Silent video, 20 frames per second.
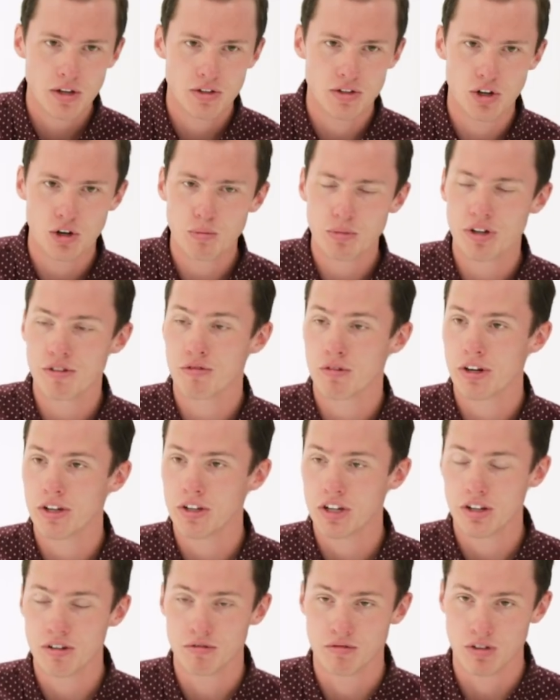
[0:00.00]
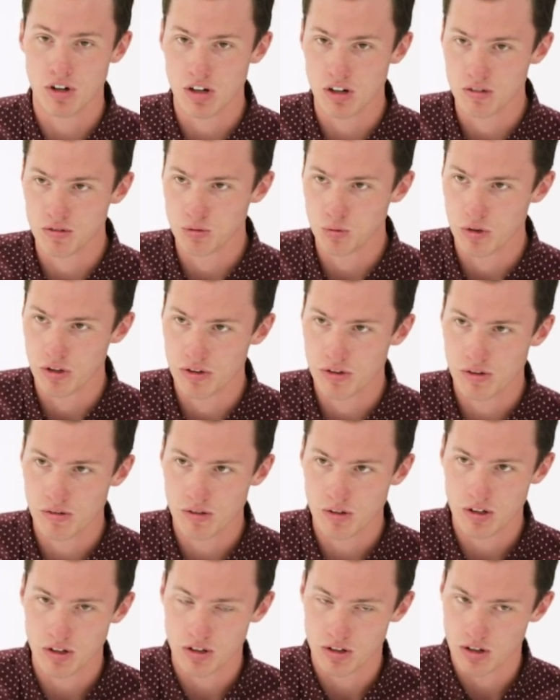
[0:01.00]
don't be afraid to get involved with
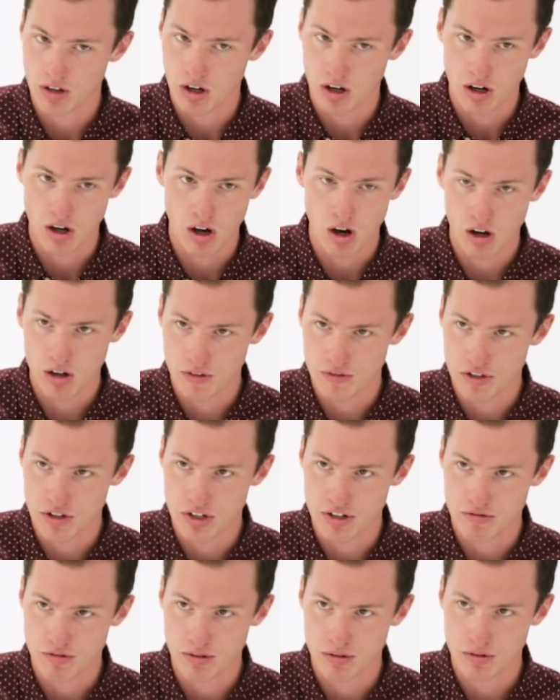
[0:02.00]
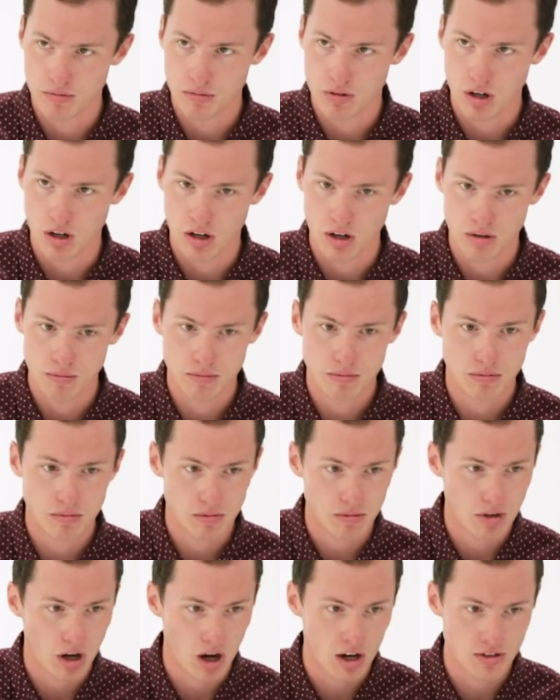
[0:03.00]
uh, all of the different. Uh,
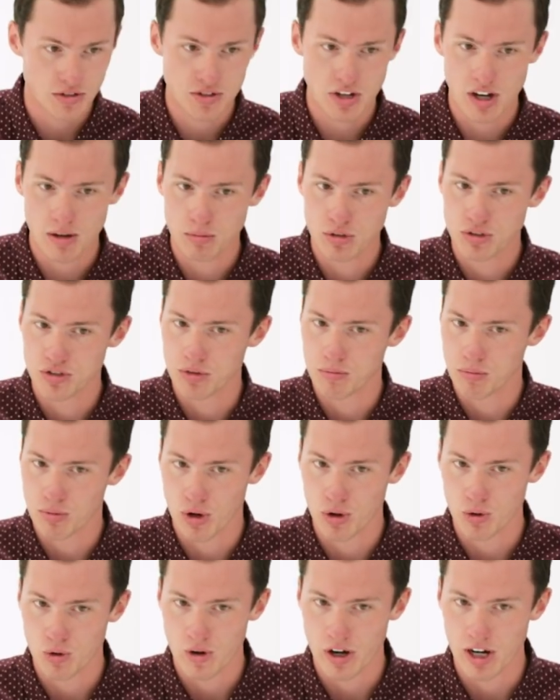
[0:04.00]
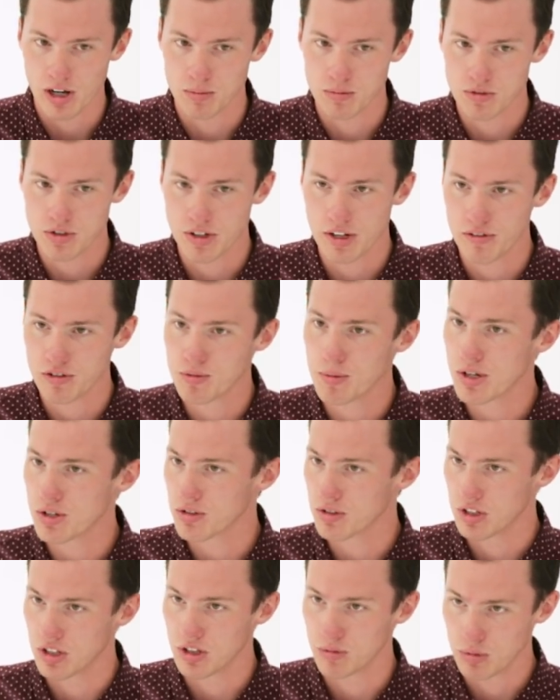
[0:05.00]
ensembles and programs,
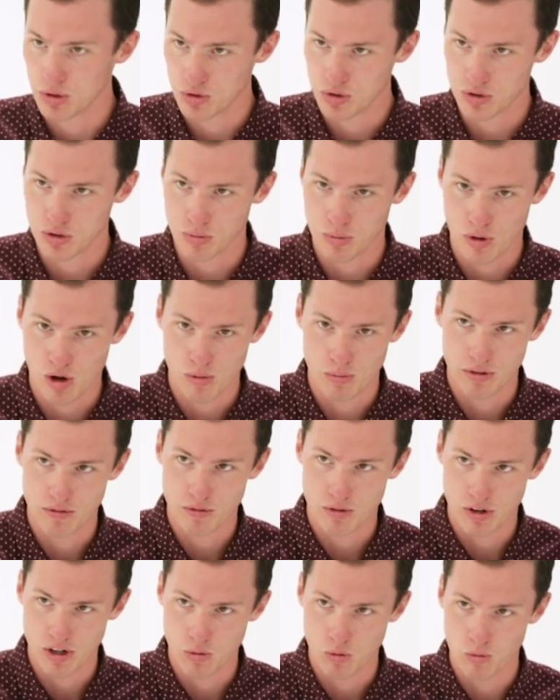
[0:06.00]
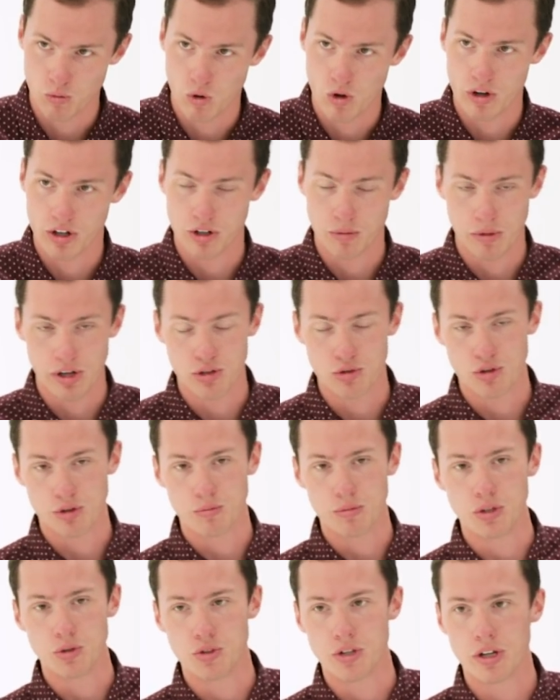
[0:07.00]
especially in the music department for anyone wanting to major
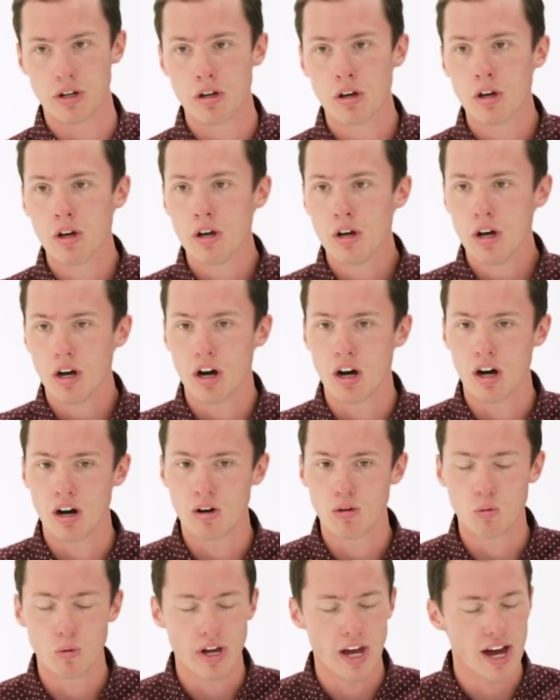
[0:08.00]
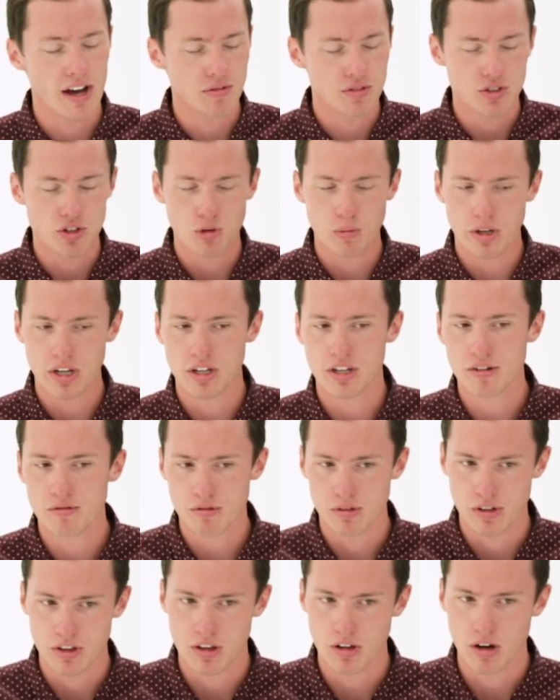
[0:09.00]
in music. Uh, we have so many
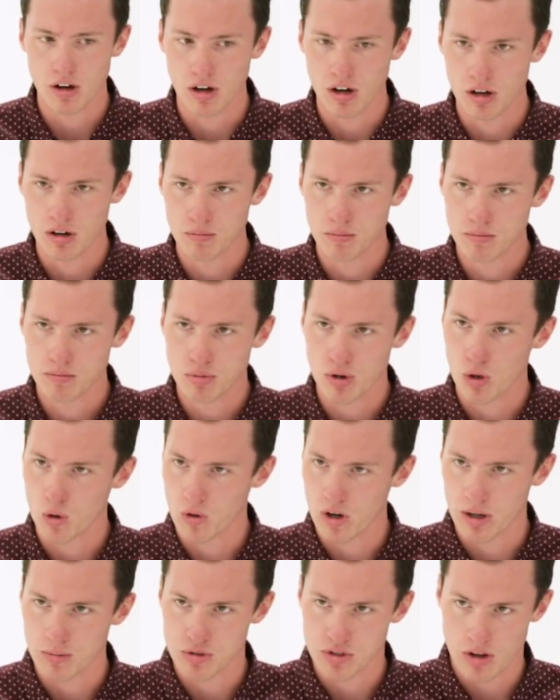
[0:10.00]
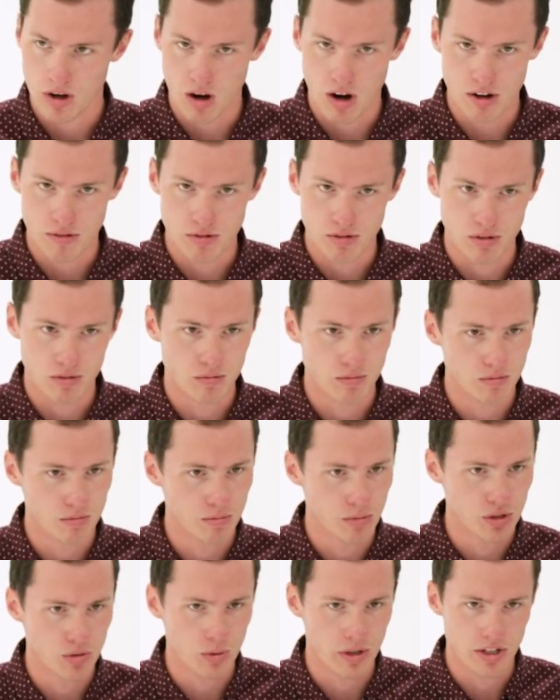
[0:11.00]
different uh, programs to offer
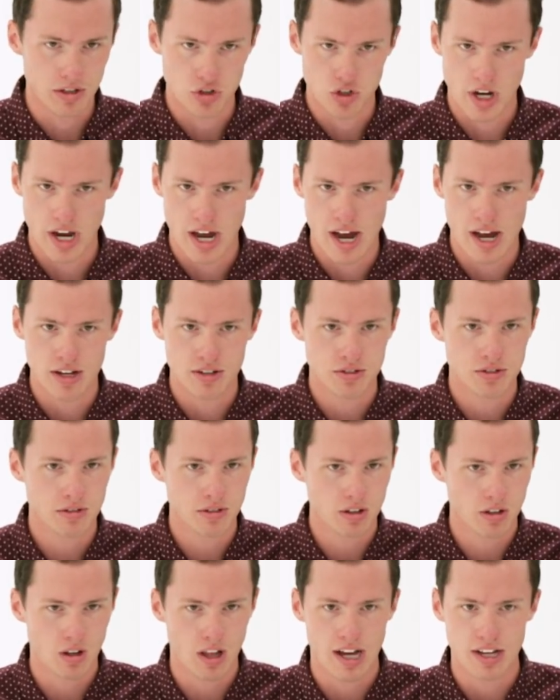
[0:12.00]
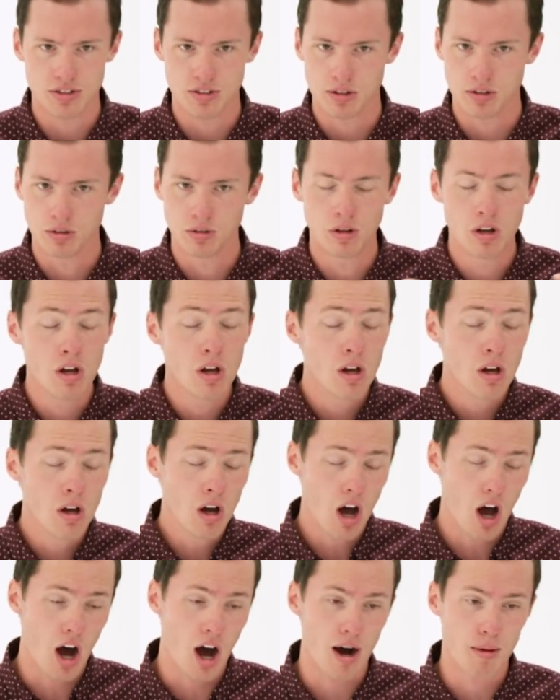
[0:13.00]
between jazz, classical,
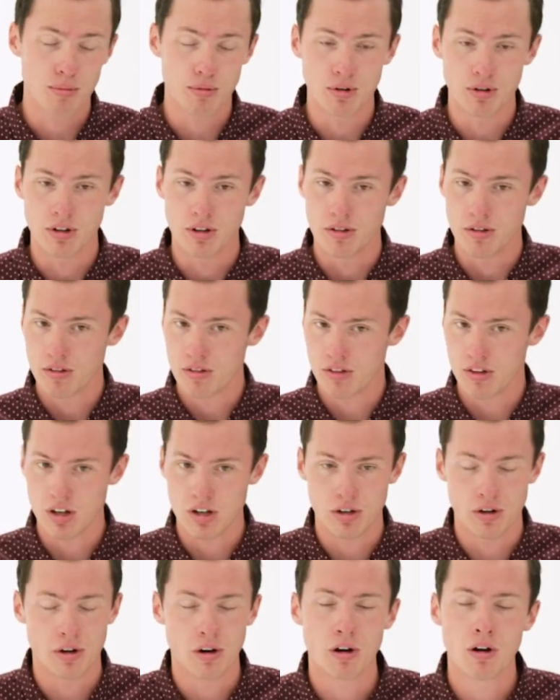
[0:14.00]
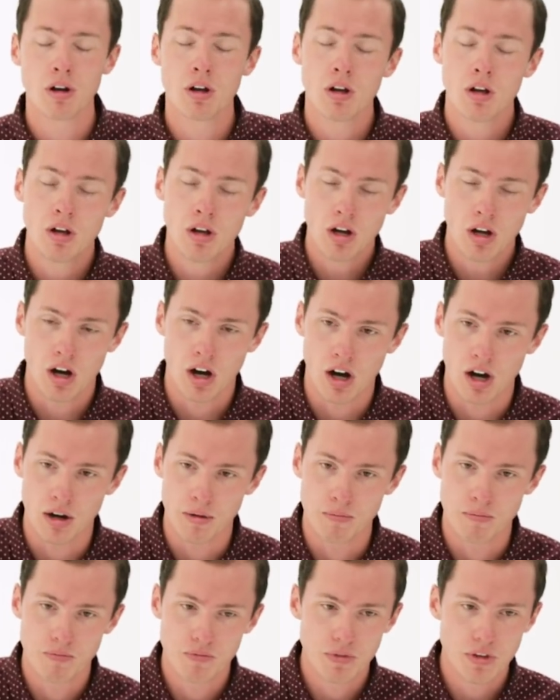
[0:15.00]
opera, theater.
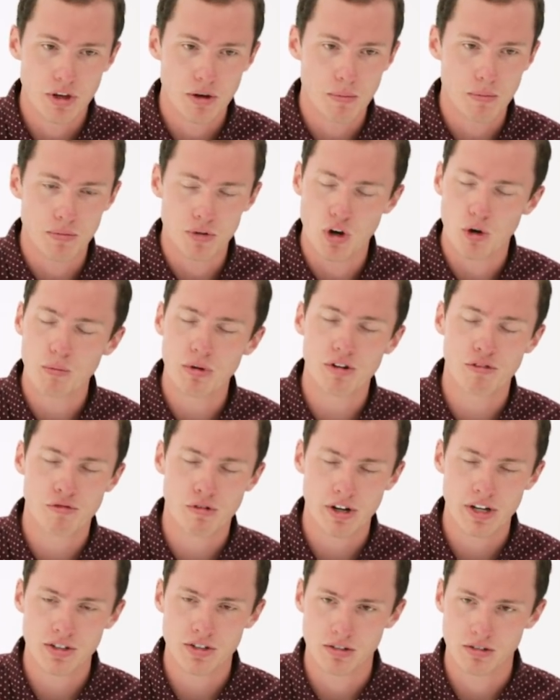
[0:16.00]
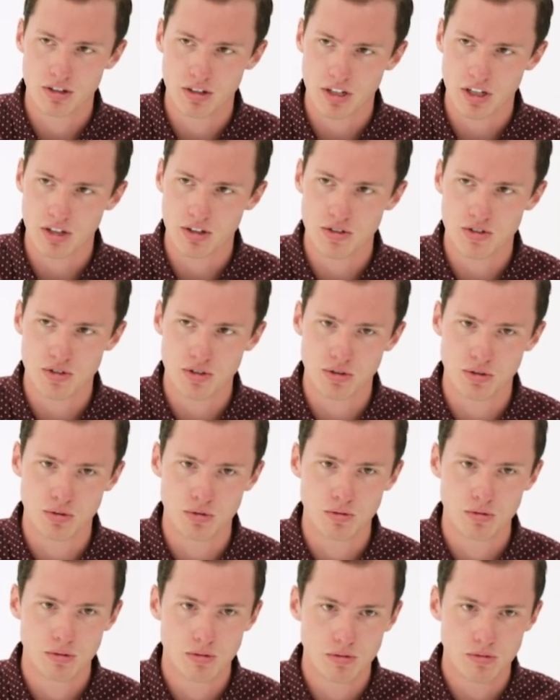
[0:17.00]
Um, don't be afraid to look
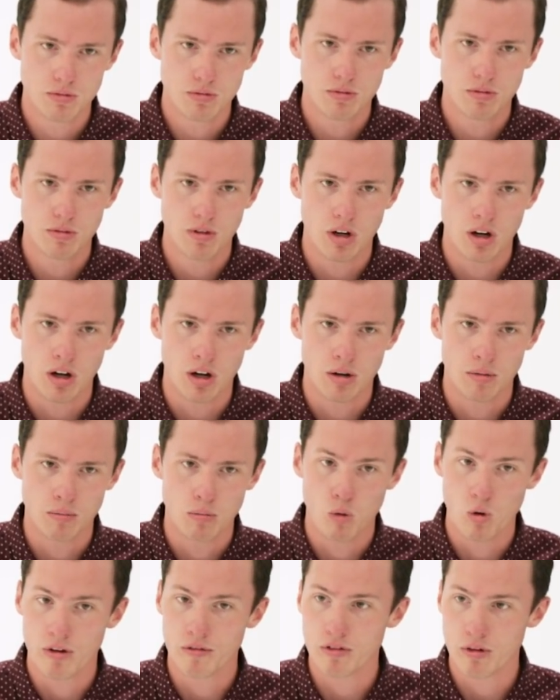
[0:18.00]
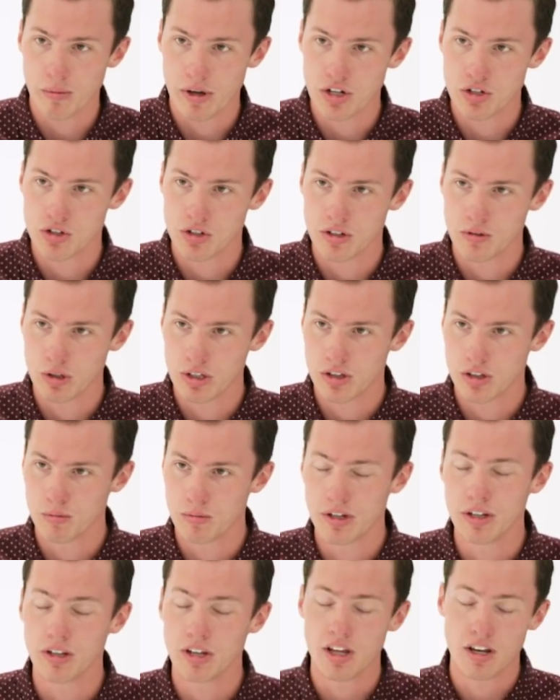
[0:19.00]
into uh, more information with
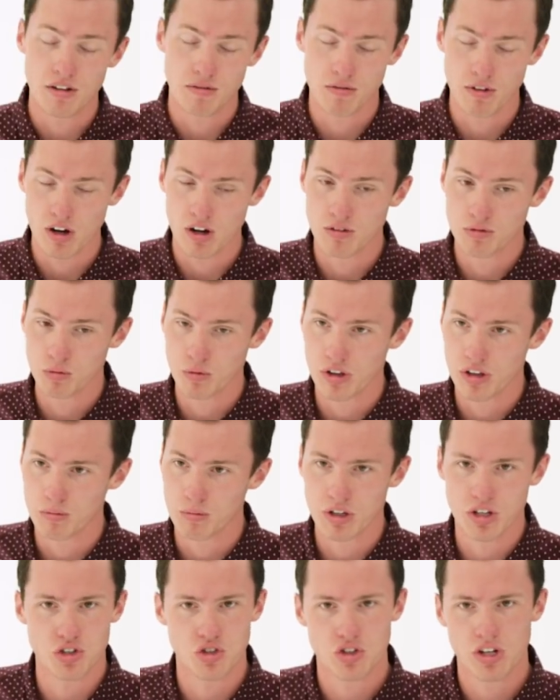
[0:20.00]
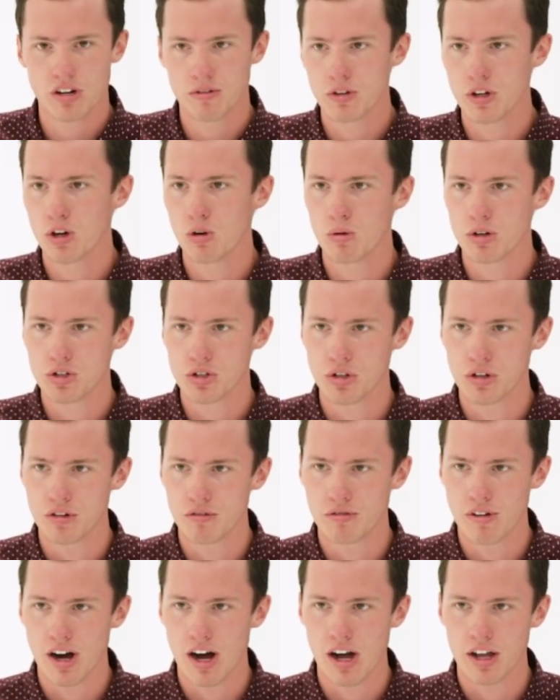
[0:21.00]
them and get involved with them because you never know what you're going
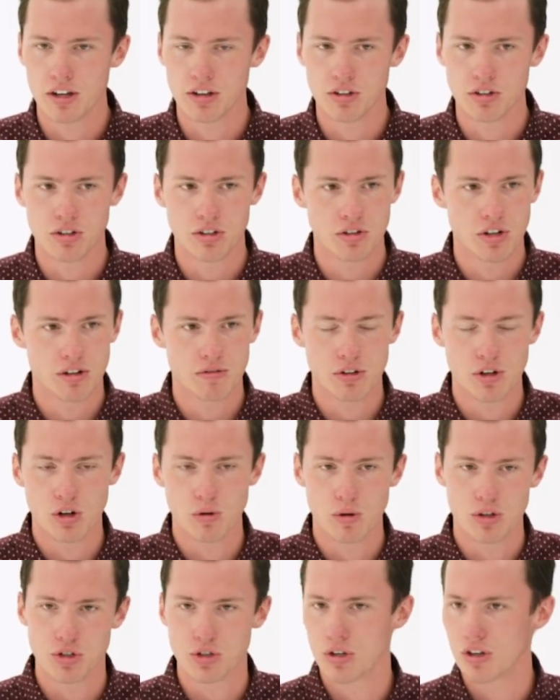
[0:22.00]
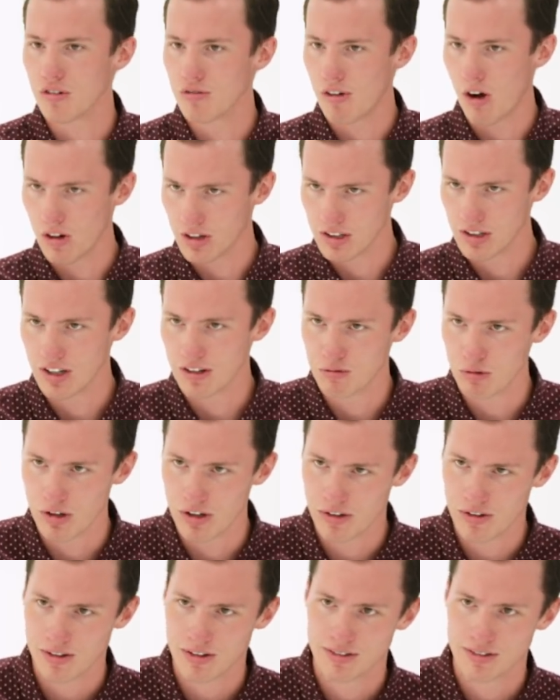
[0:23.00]
to find and you never know what you're going to fall in love with.